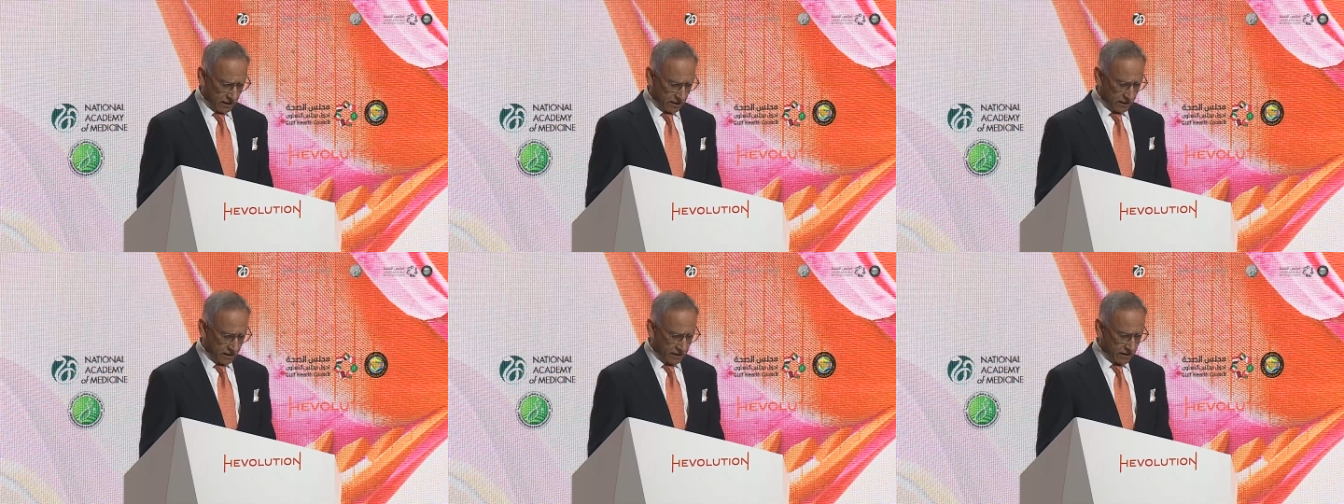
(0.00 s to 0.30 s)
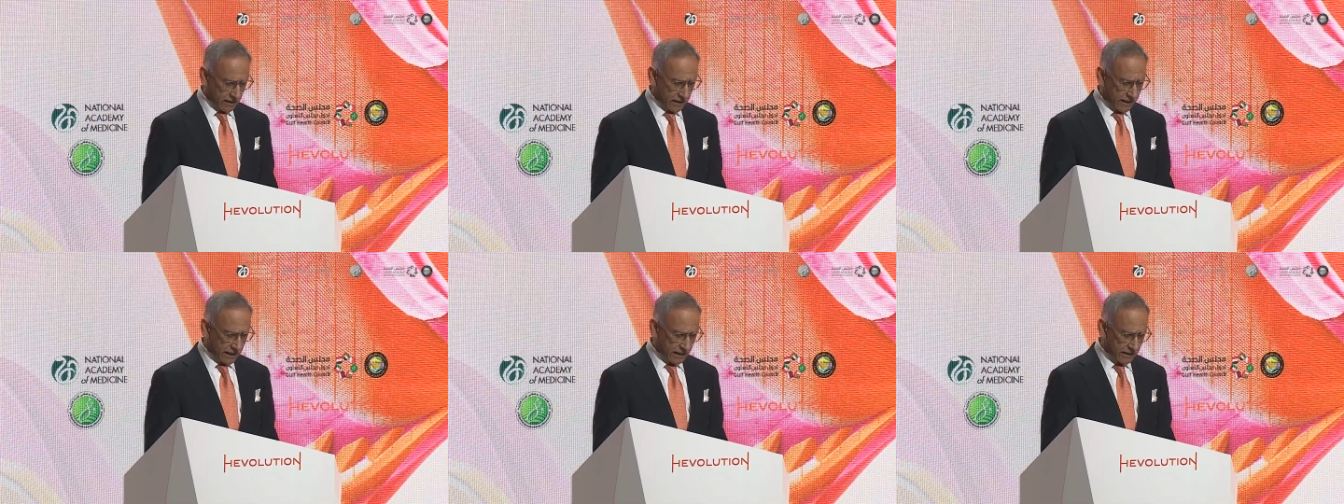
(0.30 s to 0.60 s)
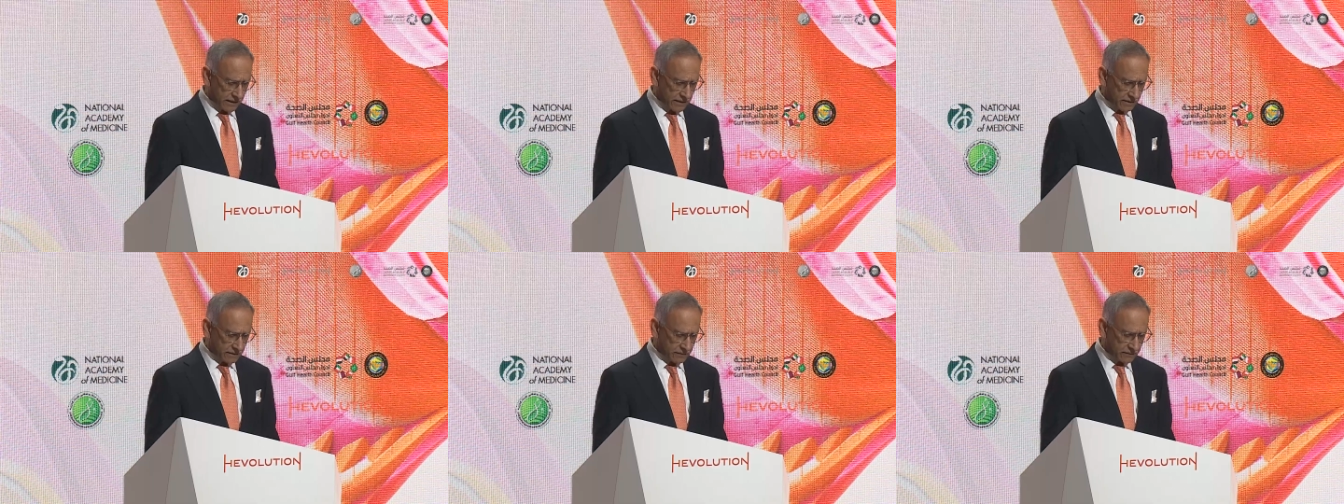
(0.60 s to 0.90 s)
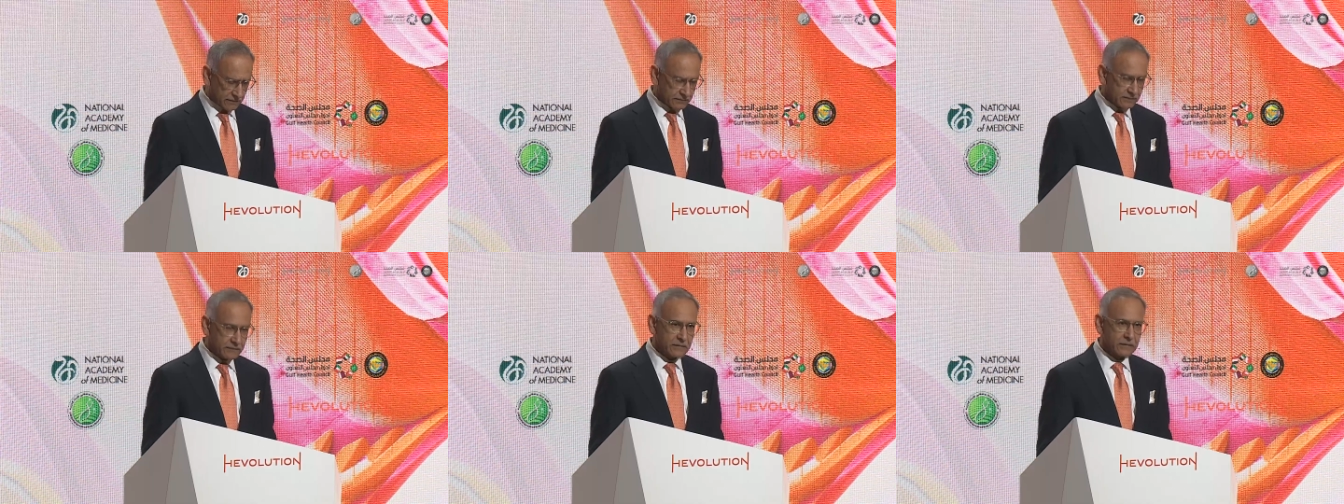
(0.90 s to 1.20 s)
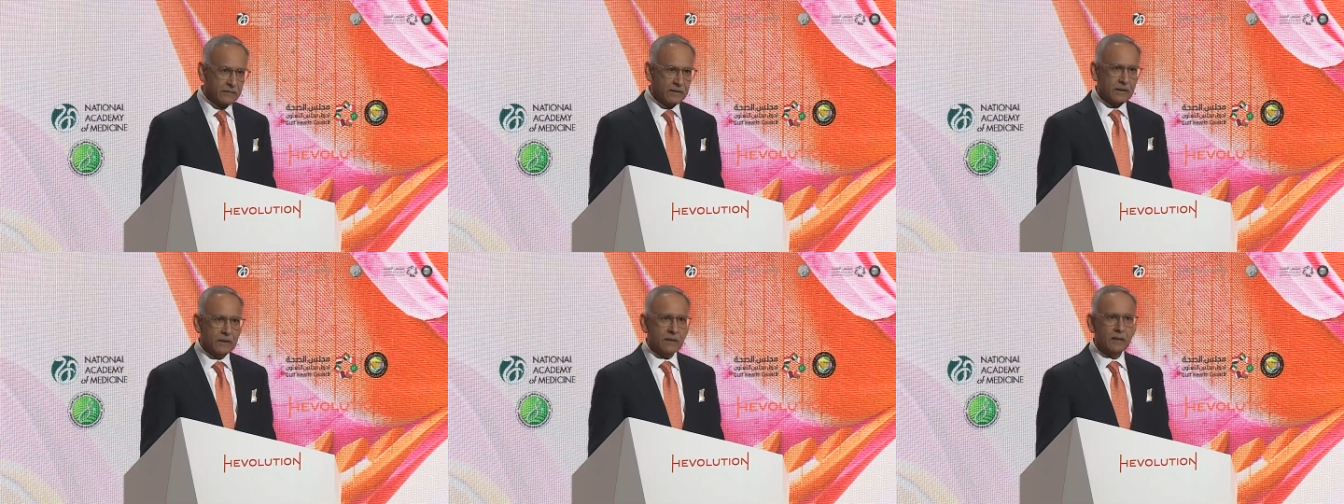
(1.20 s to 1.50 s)
the kingdom
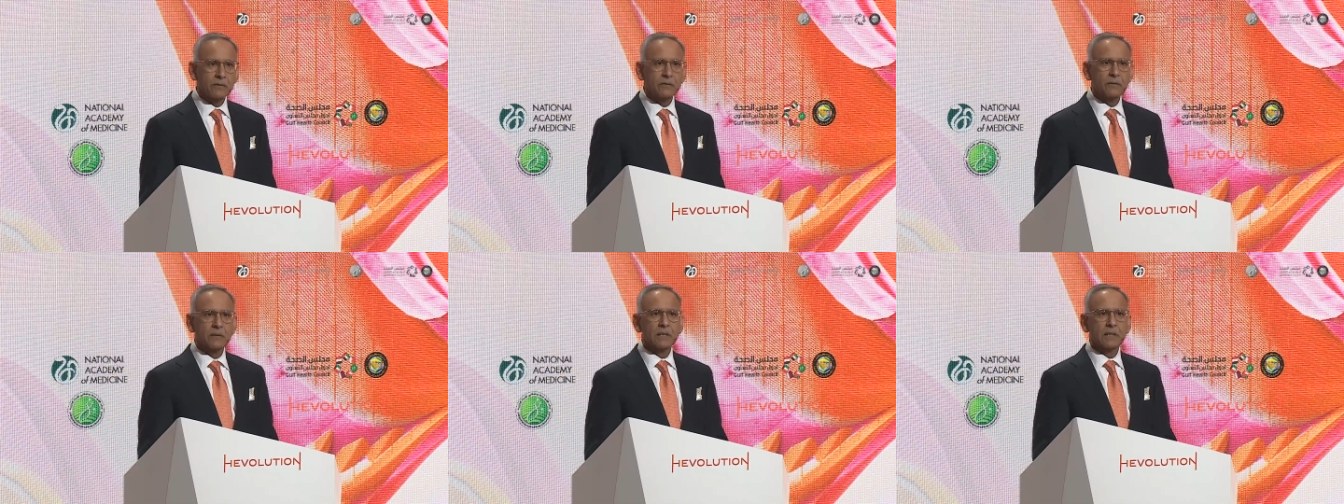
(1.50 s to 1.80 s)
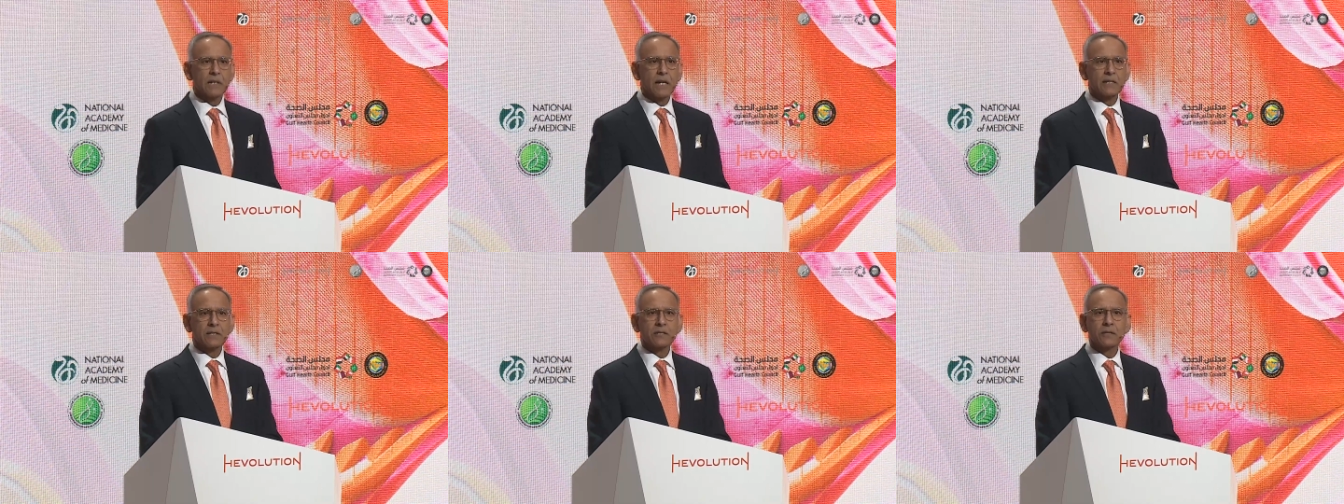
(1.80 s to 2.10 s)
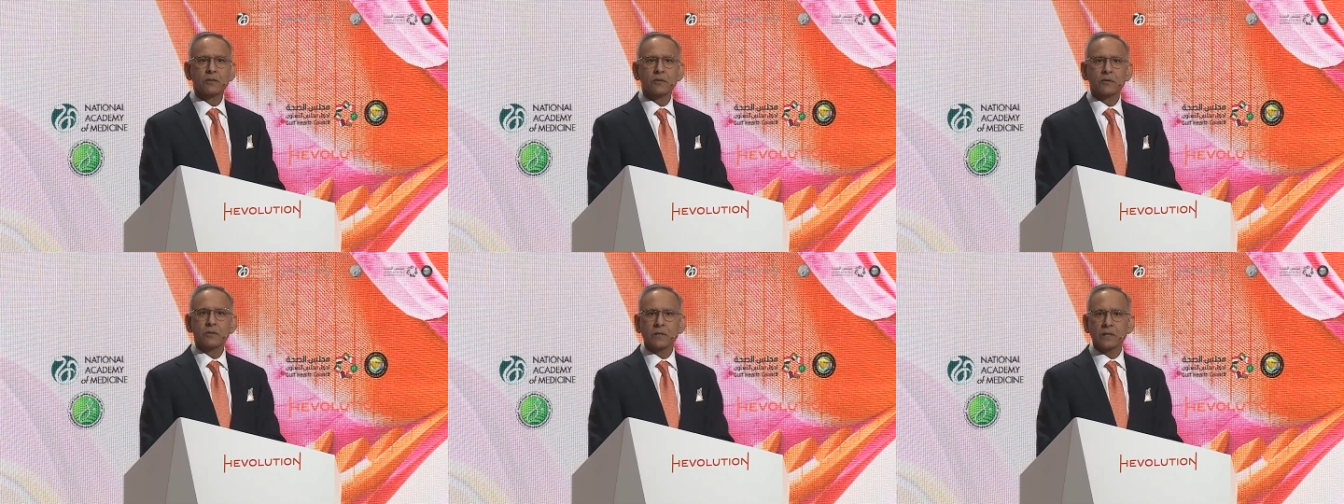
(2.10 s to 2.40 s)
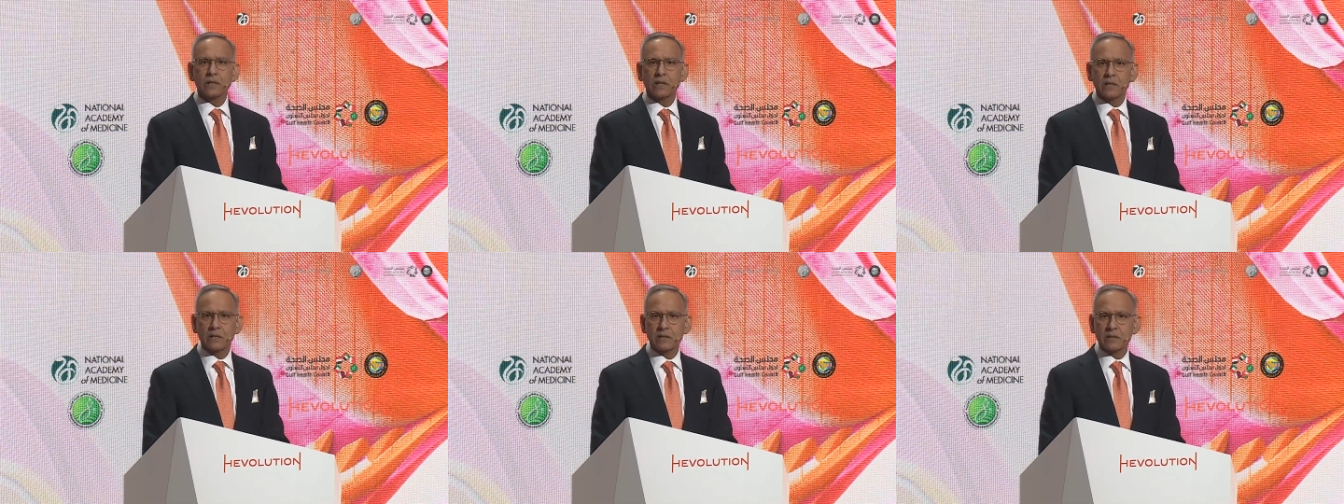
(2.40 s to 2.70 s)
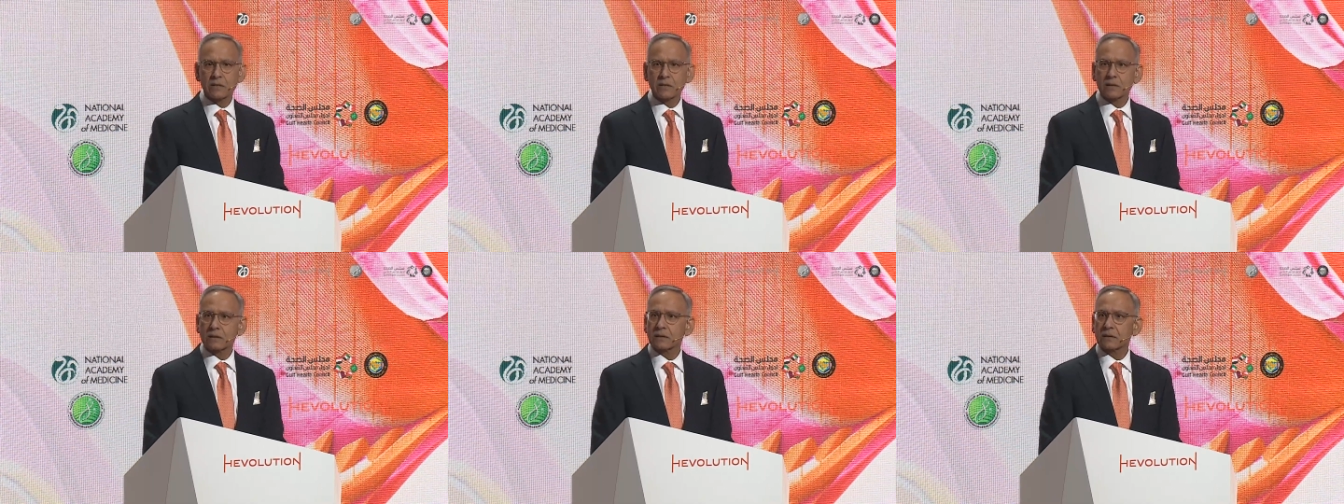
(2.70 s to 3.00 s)
for the last 2
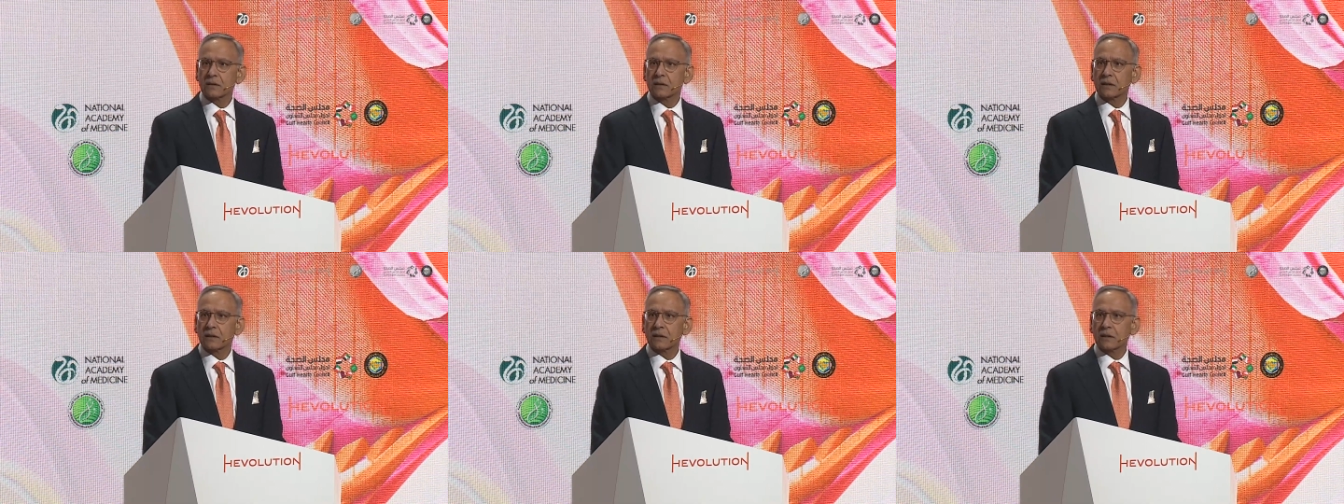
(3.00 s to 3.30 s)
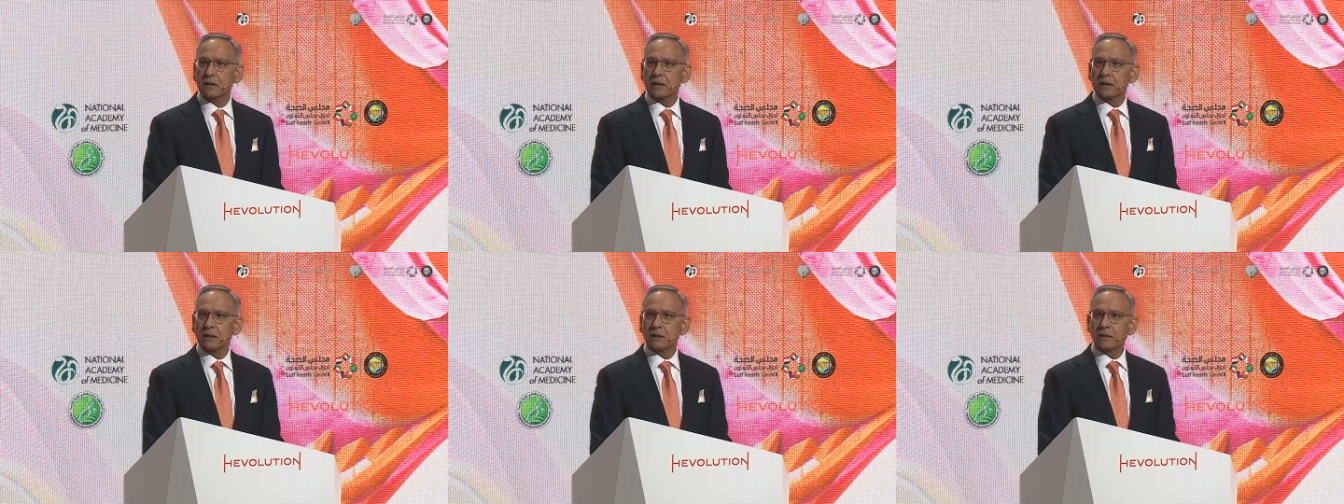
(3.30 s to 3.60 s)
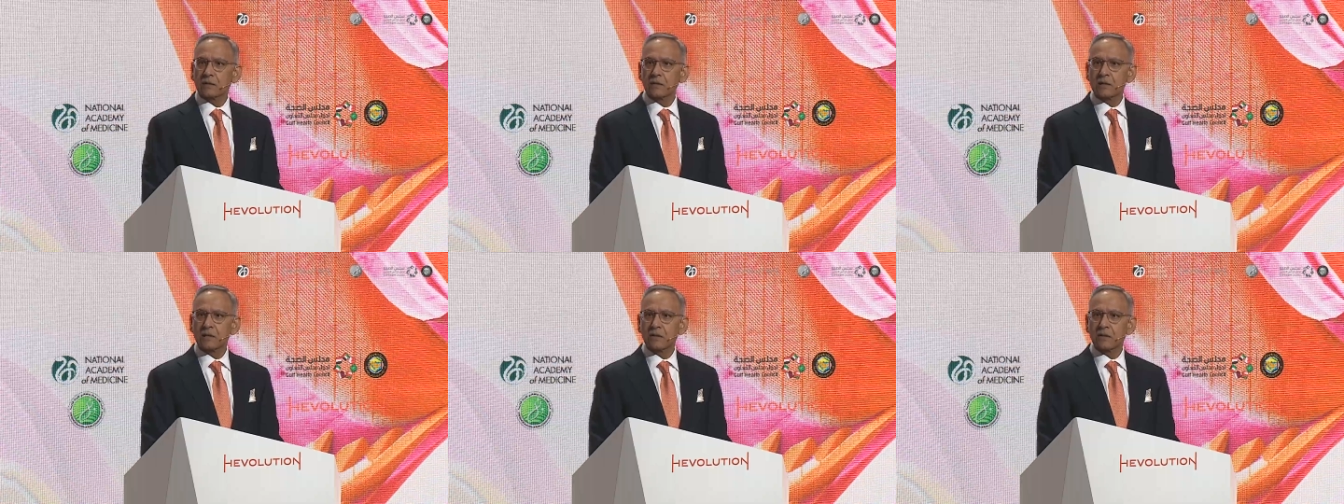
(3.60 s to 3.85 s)
years, with